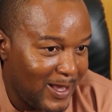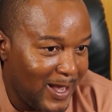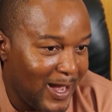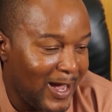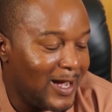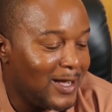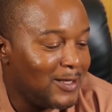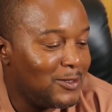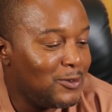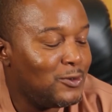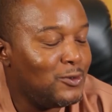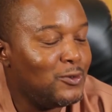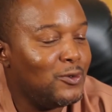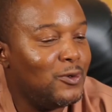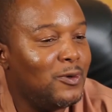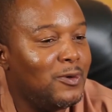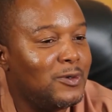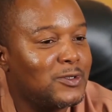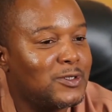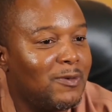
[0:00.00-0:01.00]
And you
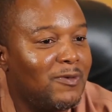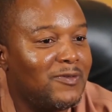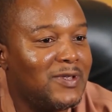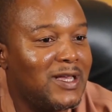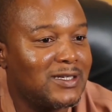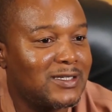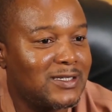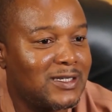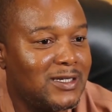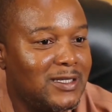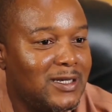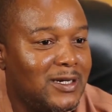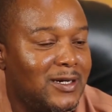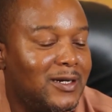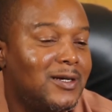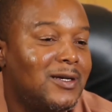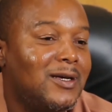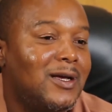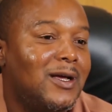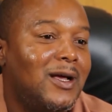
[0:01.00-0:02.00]
know some of their
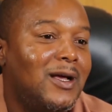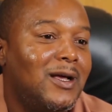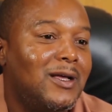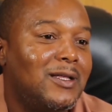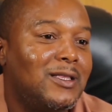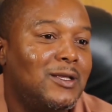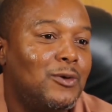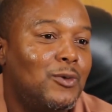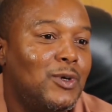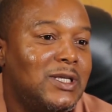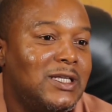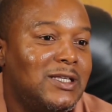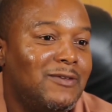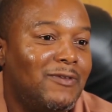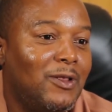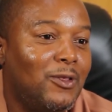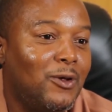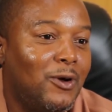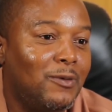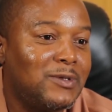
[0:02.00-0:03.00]
stadiums, the way they
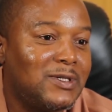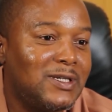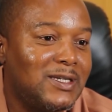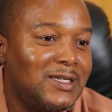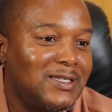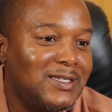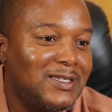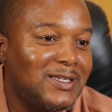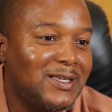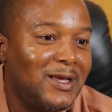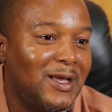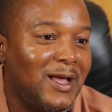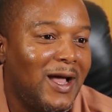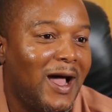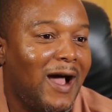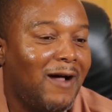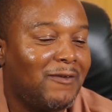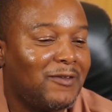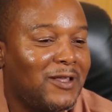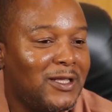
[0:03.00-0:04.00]
developed it,
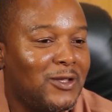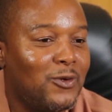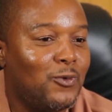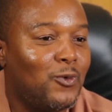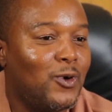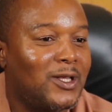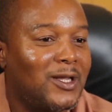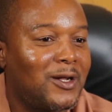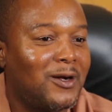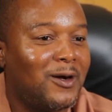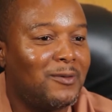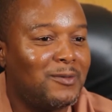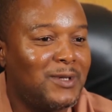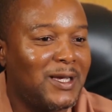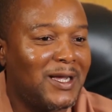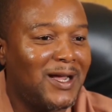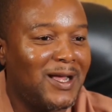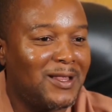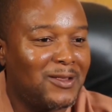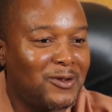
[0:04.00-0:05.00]
after the World Cup they
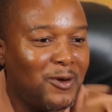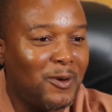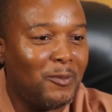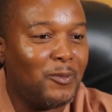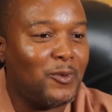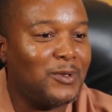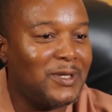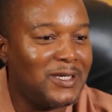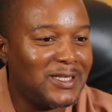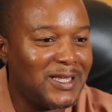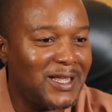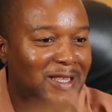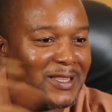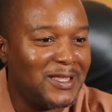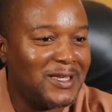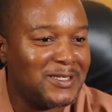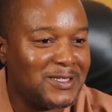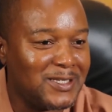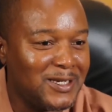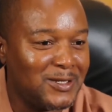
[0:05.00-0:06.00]
can couple it and
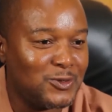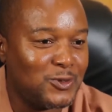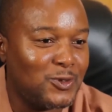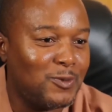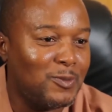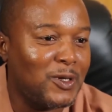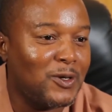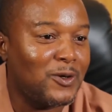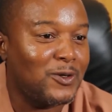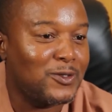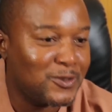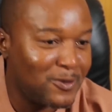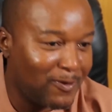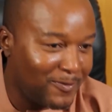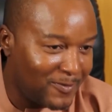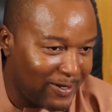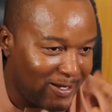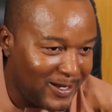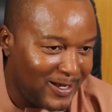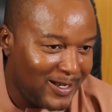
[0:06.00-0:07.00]
then send to you because of
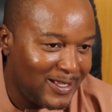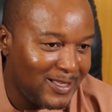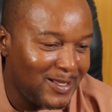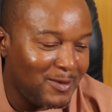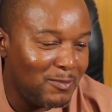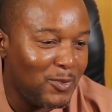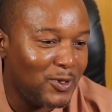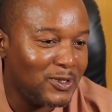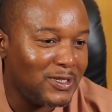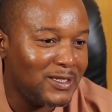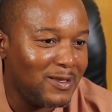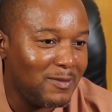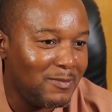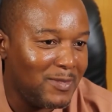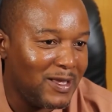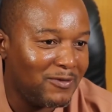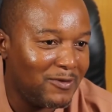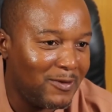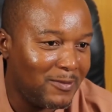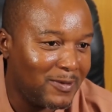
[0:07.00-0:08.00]
the money they
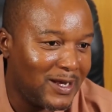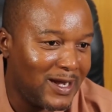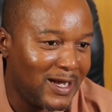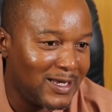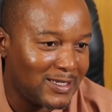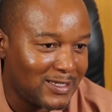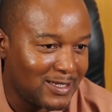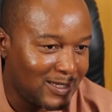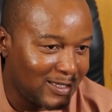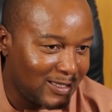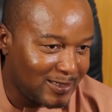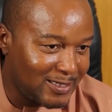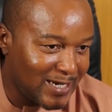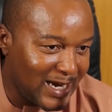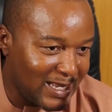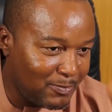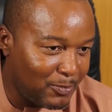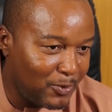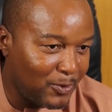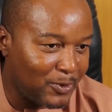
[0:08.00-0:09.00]
made from gas.
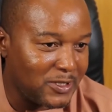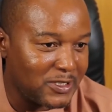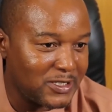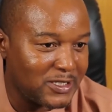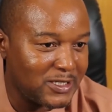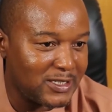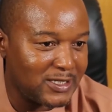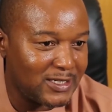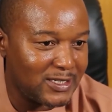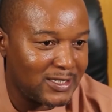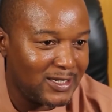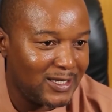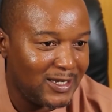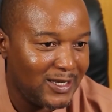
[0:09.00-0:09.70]
Right policies.